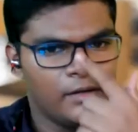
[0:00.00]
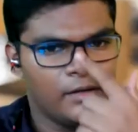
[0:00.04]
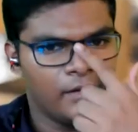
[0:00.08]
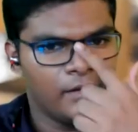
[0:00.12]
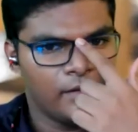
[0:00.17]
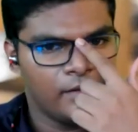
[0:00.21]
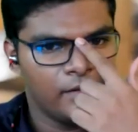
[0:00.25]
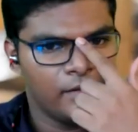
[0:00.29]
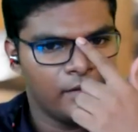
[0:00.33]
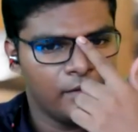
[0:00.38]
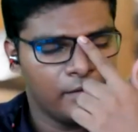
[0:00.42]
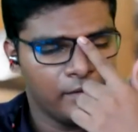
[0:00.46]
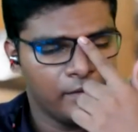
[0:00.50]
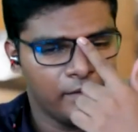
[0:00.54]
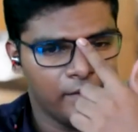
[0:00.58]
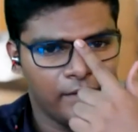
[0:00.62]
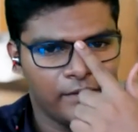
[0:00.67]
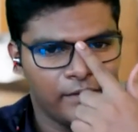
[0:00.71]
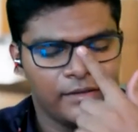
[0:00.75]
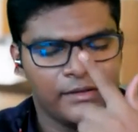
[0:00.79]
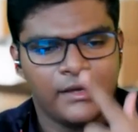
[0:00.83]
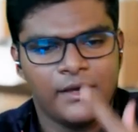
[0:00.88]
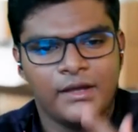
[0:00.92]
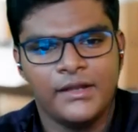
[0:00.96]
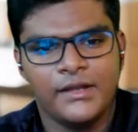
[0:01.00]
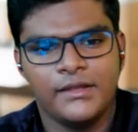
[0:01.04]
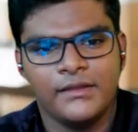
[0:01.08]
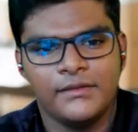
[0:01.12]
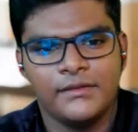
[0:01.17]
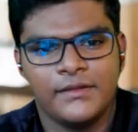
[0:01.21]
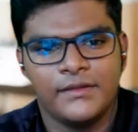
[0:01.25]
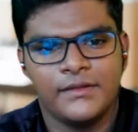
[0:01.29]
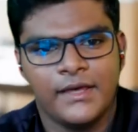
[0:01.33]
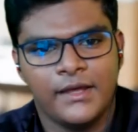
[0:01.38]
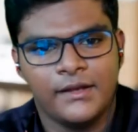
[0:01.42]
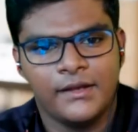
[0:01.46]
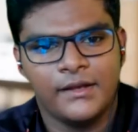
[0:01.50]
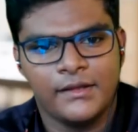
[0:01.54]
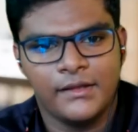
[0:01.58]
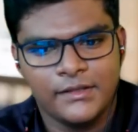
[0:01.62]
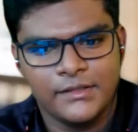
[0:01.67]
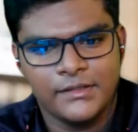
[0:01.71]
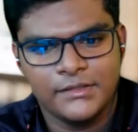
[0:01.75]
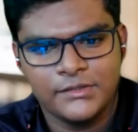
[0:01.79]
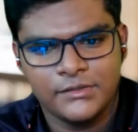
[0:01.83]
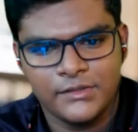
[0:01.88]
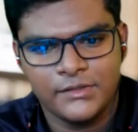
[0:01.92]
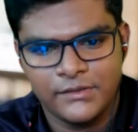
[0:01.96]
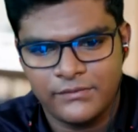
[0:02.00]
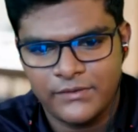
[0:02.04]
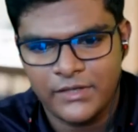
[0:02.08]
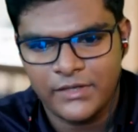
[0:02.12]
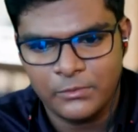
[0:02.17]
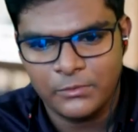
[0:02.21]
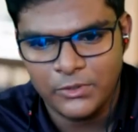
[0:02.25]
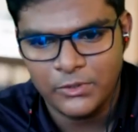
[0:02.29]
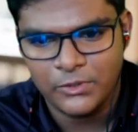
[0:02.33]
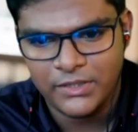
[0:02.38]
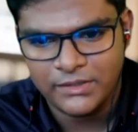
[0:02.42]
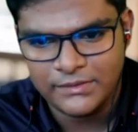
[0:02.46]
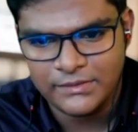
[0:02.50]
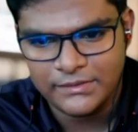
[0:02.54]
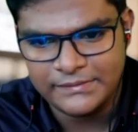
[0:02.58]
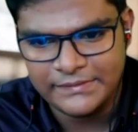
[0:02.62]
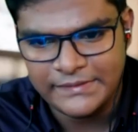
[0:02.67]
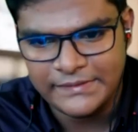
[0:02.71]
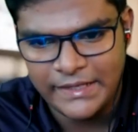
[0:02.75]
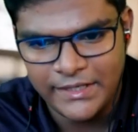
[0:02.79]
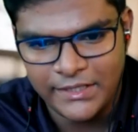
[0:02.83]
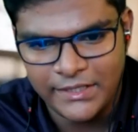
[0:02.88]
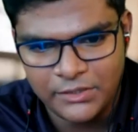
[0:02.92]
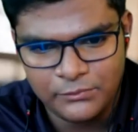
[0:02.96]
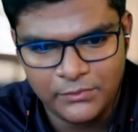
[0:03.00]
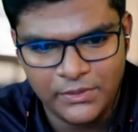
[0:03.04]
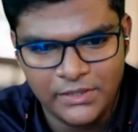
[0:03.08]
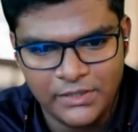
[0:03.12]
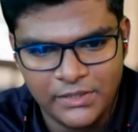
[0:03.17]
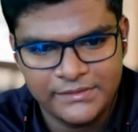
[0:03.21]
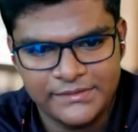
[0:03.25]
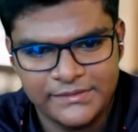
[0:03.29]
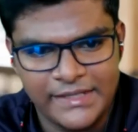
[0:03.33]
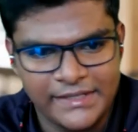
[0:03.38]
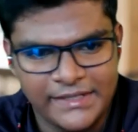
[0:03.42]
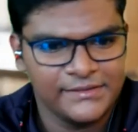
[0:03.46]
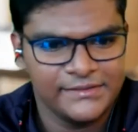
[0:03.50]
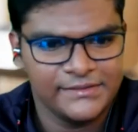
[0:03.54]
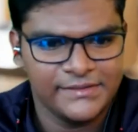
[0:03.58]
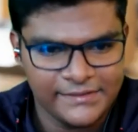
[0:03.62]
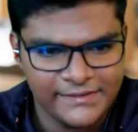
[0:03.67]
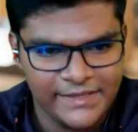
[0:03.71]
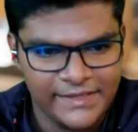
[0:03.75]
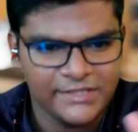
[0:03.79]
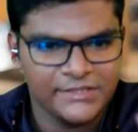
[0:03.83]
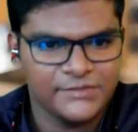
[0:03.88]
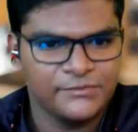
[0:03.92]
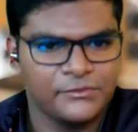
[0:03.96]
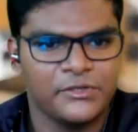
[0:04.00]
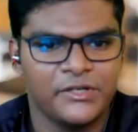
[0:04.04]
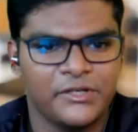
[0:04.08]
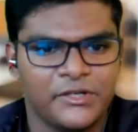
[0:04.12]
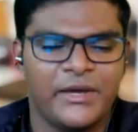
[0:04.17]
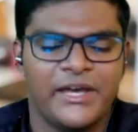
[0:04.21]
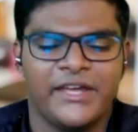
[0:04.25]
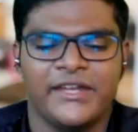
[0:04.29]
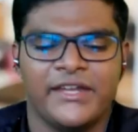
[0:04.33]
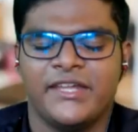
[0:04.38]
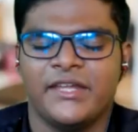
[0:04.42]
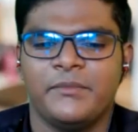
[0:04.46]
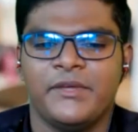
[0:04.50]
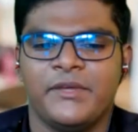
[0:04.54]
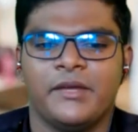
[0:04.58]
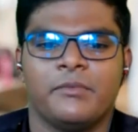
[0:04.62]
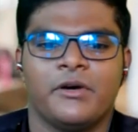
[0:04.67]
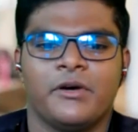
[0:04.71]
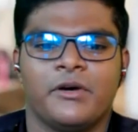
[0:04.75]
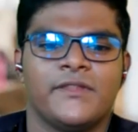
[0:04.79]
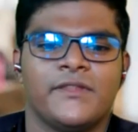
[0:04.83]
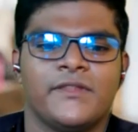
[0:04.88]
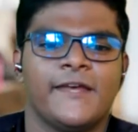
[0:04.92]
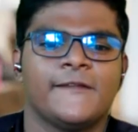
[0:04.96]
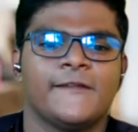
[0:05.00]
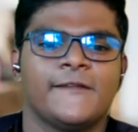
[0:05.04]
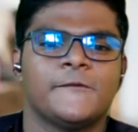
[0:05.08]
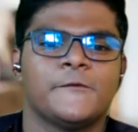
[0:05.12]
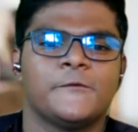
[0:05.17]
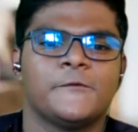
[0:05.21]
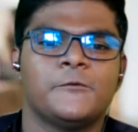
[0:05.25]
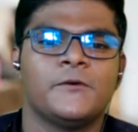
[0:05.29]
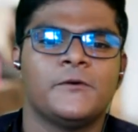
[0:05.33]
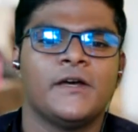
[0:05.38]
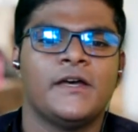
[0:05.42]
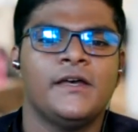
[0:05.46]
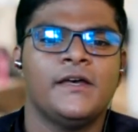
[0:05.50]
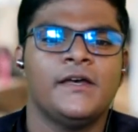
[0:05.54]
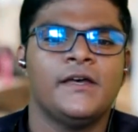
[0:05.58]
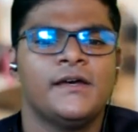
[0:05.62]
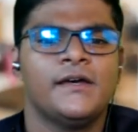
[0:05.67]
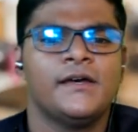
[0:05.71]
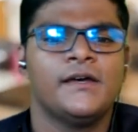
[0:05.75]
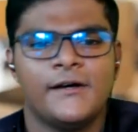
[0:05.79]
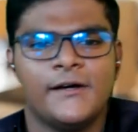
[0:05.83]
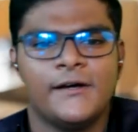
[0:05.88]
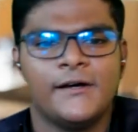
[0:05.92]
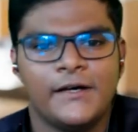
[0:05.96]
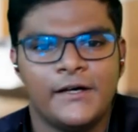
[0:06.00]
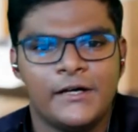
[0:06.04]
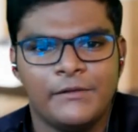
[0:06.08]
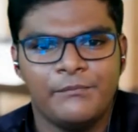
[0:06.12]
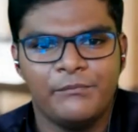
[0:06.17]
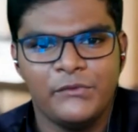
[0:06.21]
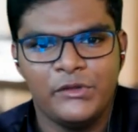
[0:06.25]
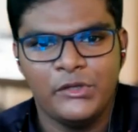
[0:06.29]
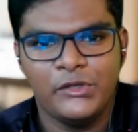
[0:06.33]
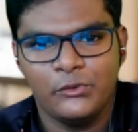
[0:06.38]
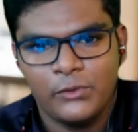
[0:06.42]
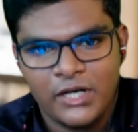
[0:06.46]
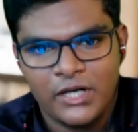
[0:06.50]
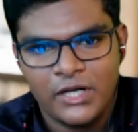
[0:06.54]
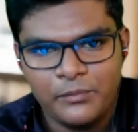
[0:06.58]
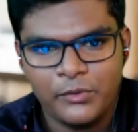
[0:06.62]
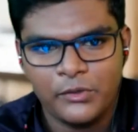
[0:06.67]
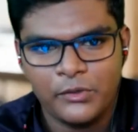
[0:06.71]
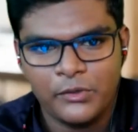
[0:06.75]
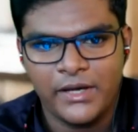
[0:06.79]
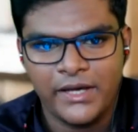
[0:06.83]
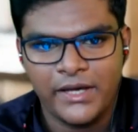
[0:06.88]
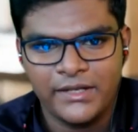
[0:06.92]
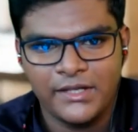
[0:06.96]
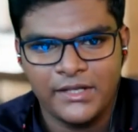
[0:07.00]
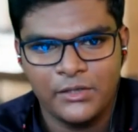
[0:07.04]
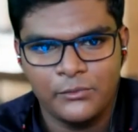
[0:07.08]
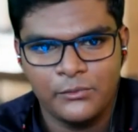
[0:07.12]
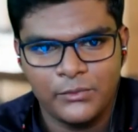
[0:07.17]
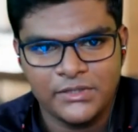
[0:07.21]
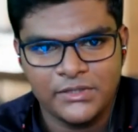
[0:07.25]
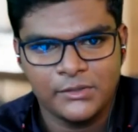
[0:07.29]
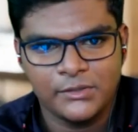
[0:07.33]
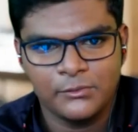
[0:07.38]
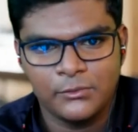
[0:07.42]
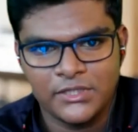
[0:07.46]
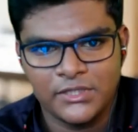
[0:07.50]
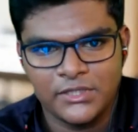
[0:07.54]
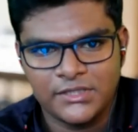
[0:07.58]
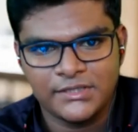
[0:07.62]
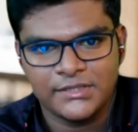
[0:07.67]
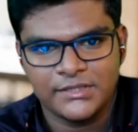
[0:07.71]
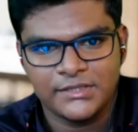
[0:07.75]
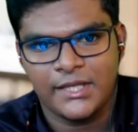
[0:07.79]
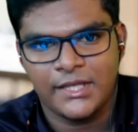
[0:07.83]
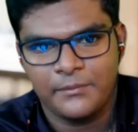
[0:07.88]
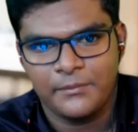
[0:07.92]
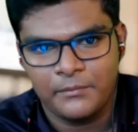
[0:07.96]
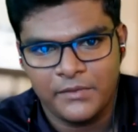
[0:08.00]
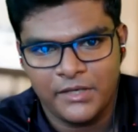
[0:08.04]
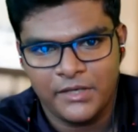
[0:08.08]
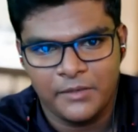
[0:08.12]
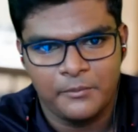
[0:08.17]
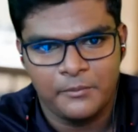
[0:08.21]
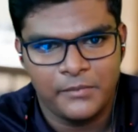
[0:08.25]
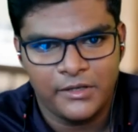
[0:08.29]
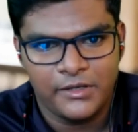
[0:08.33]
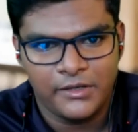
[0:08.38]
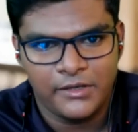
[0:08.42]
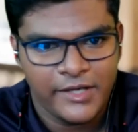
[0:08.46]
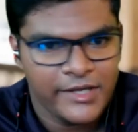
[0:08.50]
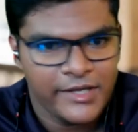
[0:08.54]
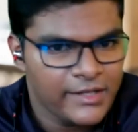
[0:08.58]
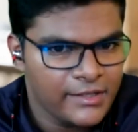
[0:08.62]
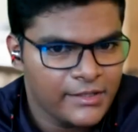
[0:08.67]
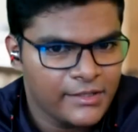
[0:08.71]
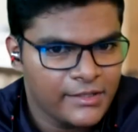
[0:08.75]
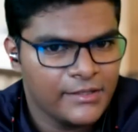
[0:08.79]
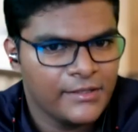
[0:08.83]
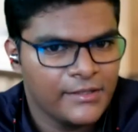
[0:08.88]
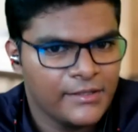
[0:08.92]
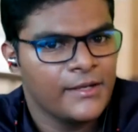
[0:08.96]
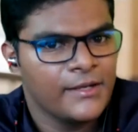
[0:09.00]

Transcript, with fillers: uh, yeah, regarding that, I should have covered it, that as well. That Thanks for reminding me about that. So uh, you are provided with a WhatsApp number, right?